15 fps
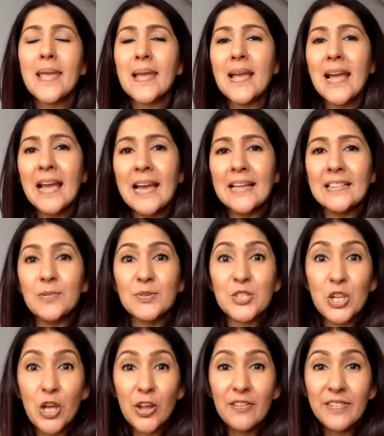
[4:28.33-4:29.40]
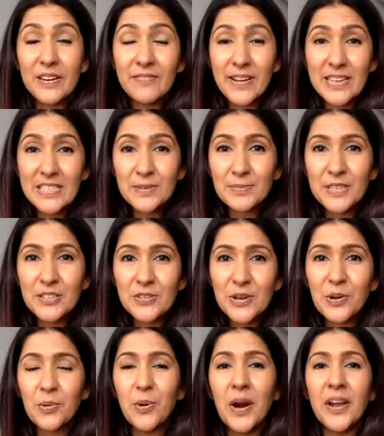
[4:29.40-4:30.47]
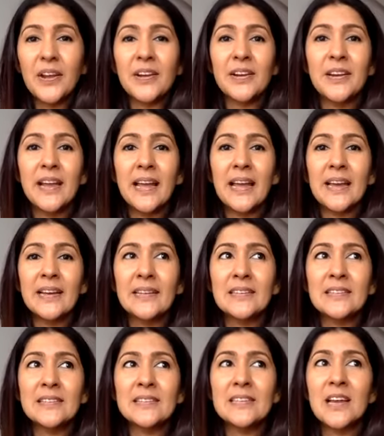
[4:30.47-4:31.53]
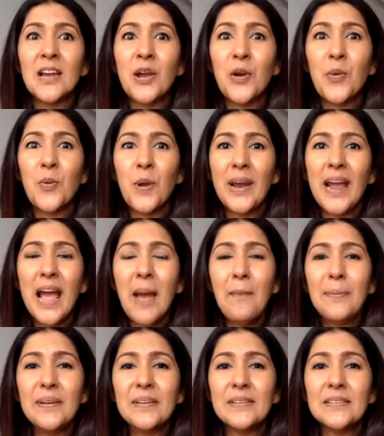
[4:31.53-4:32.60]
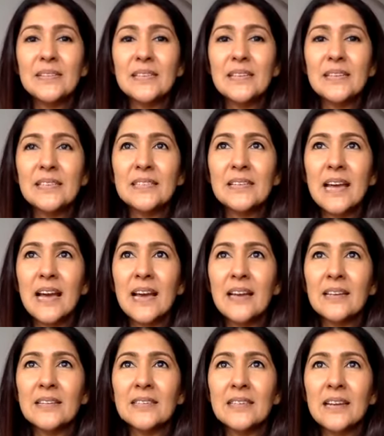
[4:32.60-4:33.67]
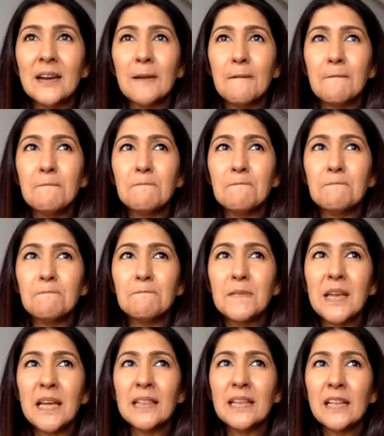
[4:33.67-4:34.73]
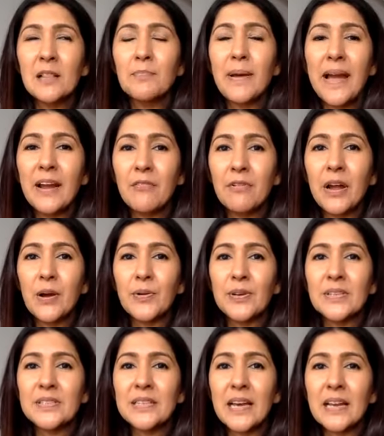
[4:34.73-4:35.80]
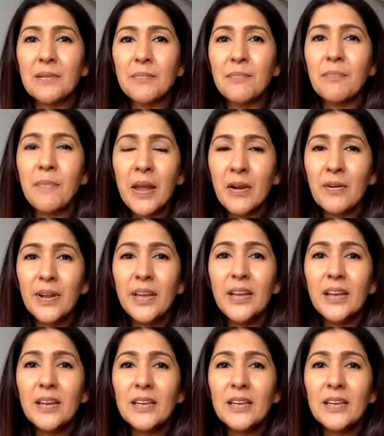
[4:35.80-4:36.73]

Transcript: and there was a lot of investment required. And what happens is that a little background is that Mary